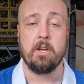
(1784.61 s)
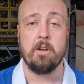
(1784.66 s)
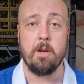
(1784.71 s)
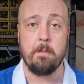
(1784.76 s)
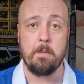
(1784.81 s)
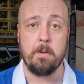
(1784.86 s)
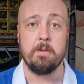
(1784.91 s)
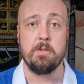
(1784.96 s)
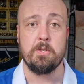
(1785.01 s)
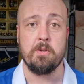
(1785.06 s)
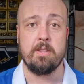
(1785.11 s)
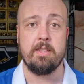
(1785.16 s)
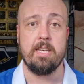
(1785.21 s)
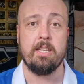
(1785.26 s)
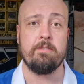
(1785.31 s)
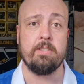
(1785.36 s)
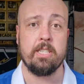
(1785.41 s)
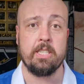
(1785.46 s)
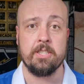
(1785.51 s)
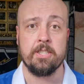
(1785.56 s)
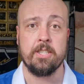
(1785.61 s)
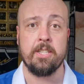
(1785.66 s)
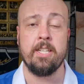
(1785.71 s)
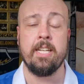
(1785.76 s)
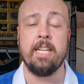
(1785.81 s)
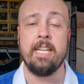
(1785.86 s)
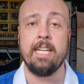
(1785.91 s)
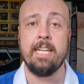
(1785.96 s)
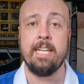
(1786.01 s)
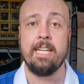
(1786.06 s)
I hope you enjoyed that video, and
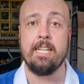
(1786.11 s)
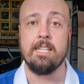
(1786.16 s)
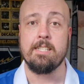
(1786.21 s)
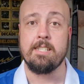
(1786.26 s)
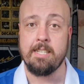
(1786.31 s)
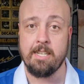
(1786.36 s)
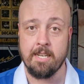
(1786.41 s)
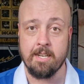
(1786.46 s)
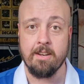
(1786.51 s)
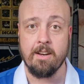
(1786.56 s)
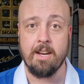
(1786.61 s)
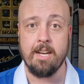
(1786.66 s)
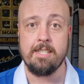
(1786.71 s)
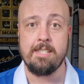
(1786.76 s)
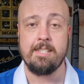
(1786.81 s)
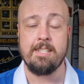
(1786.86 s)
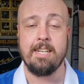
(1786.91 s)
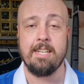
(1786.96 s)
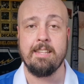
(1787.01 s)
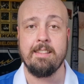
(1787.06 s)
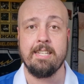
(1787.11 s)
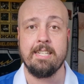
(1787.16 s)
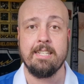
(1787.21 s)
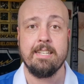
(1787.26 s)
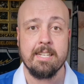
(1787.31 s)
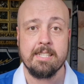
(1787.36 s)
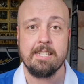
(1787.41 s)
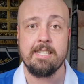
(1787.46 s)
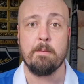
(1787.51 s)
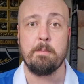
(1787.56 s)
I'll see you guys in the
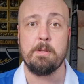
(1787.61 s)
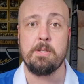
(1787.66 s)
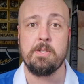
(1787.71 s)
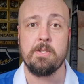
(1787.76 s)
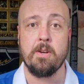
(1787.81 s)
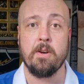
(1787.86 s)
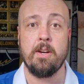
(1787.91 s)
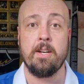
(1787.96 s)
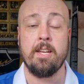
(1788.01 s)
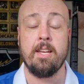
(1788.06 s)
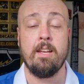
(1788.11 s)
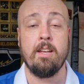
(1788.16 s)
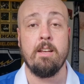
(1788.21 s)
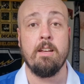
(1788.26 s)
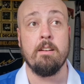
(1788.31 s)
next episode.